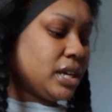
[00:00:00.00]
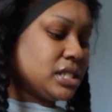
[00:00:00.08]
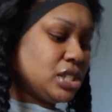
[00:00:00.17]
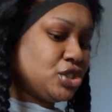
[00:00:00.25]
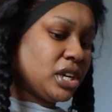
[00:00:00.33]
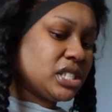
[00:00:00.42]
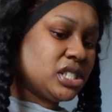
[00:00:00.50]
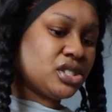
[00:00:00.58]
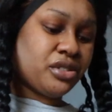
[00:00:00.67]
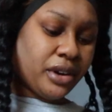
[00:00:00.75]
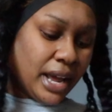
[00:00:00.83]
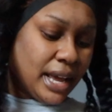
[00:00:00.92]
because the dress is
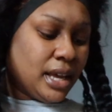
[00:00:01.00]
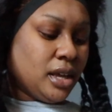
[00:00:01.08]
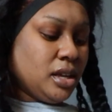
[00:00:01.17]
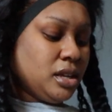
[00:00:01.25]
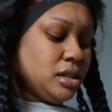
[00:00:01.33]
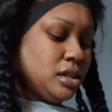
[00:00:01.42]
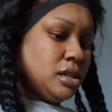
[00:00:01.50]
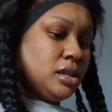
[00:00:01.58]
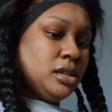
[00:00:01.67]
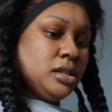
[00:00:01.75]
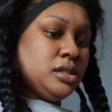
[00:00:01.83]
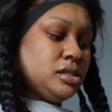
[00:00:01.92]
gray.
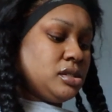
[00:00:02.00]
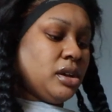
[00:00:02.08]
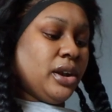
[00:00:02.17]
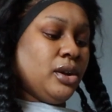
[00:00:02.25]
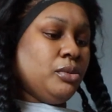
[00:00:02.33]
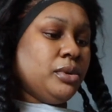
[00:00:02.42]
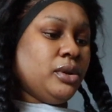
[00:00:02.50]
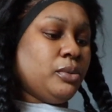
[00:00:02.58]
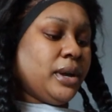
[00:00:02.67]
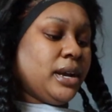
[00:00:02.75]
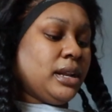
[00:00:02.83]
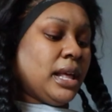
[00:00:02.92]
So I don't want to
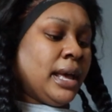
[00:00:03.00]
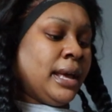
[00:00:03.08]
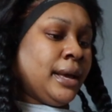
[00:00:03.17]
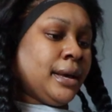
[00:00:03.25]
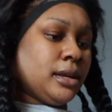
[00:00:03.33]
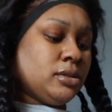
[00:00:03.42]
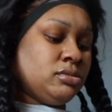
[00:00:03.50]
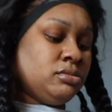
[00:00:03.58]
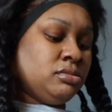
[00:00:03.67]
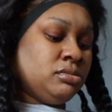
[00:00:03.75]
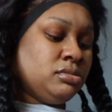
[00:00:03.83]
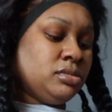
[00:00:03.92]
wear like,
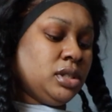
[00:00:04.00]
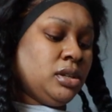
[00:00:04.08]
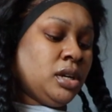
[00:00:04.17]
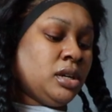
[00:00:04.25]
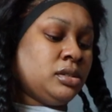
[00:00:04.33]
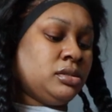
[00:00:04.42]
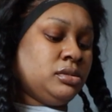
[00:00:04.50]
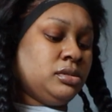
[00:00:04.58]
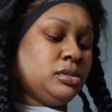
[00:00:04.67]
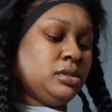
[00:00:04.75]
you know,